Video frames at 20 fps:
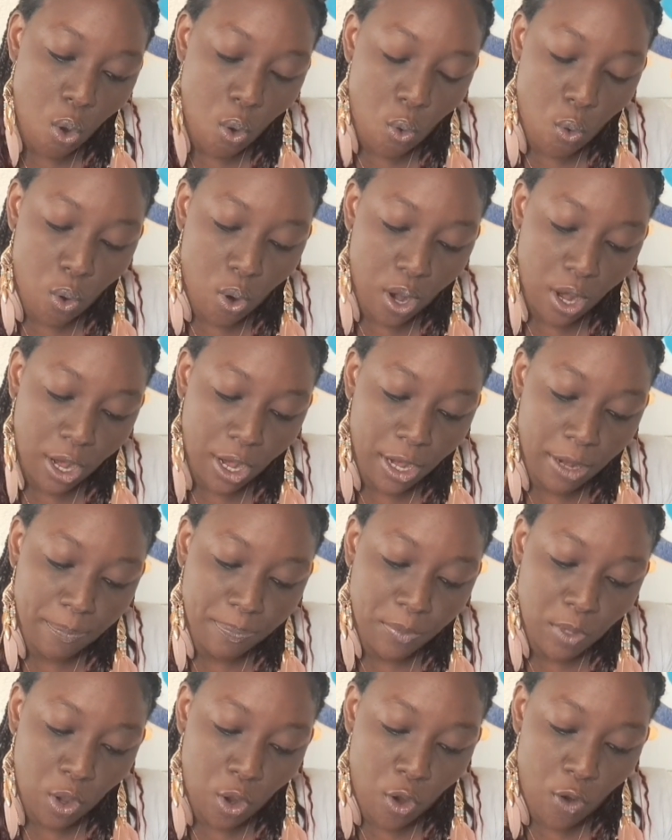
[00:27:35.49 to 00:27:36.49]

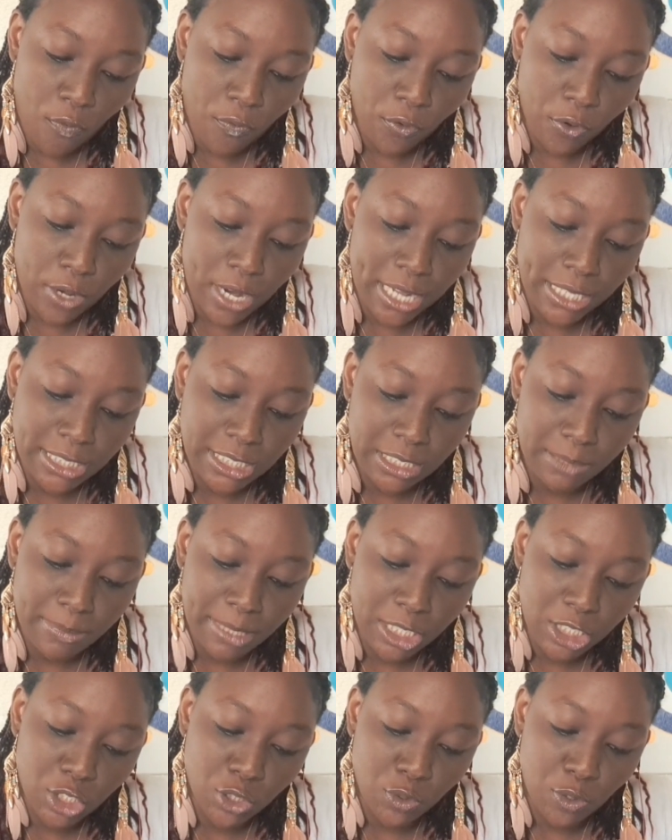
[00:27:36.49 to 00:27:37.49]
or,
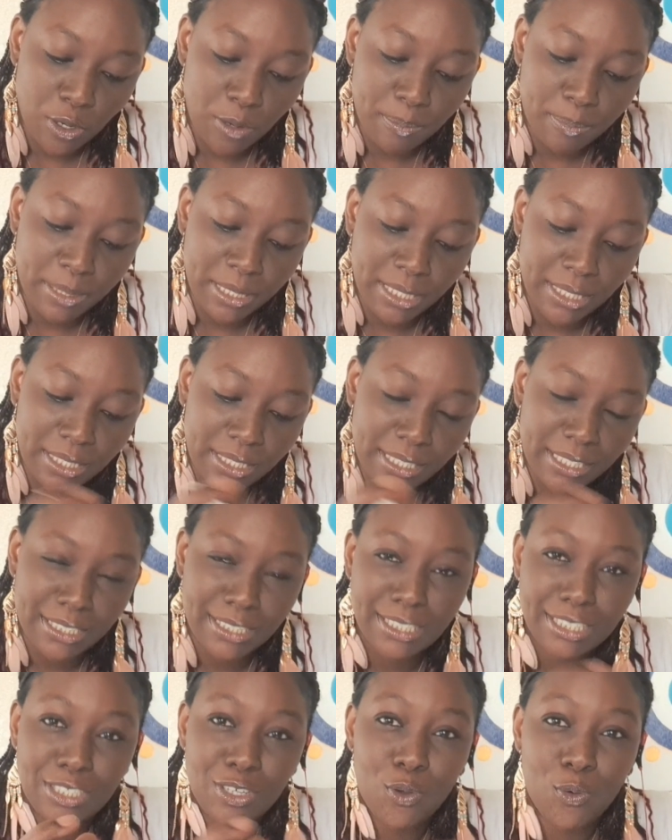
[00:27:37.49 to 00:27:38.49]
overestimate your
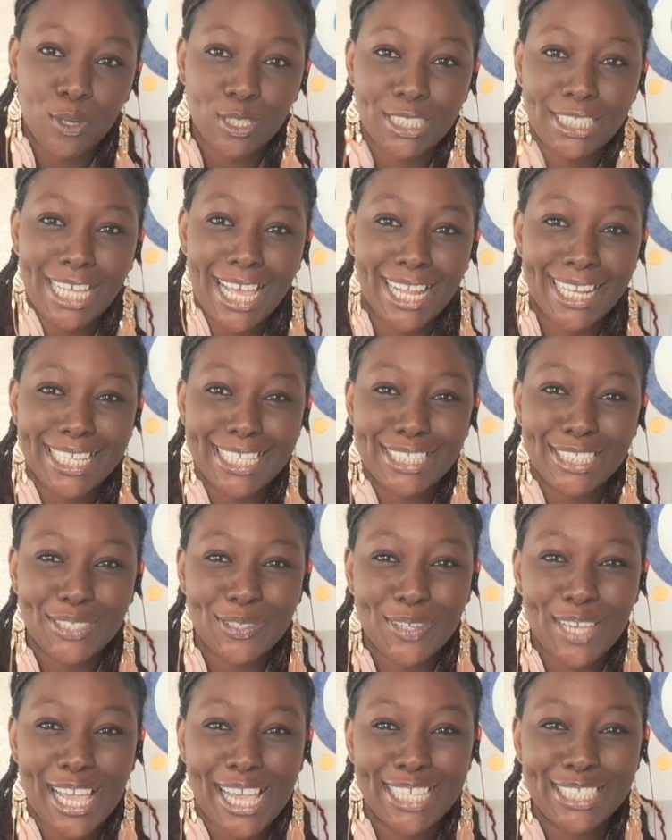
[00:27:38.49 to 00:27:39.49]
abilities or talents.
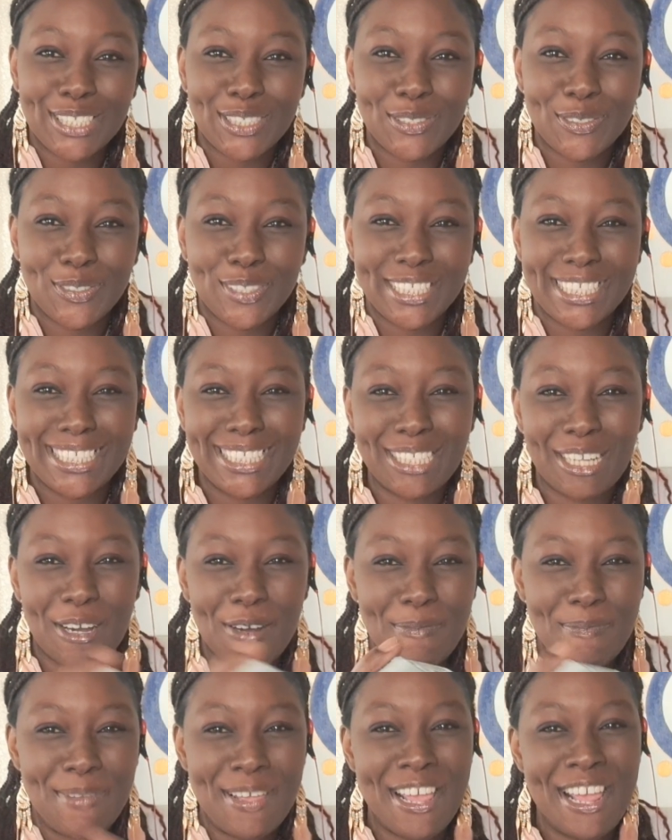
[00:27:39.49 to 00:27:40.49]
Okay, so these
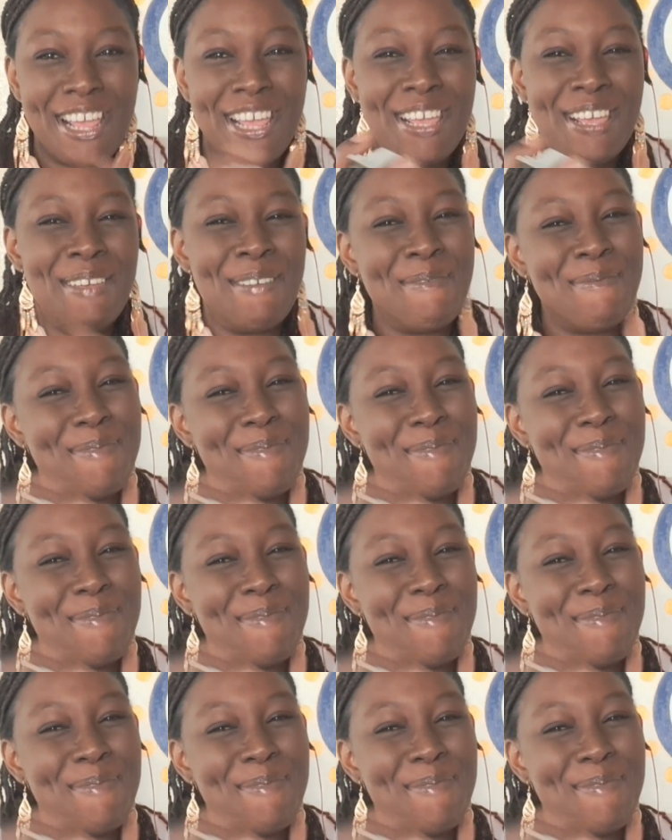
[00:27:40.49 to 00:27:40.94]
are people.